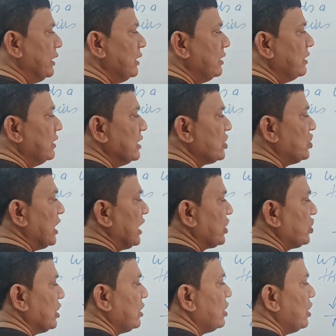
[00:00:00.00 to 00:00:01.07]
in this
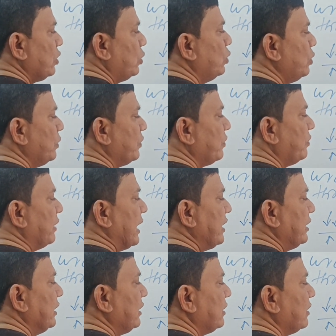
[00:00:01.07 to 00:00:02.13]
direction to
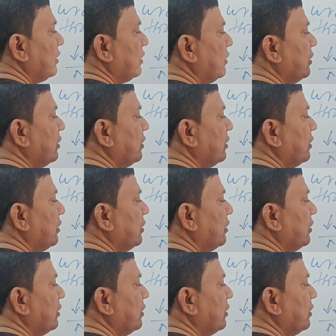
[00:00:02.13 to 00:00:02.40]
fight the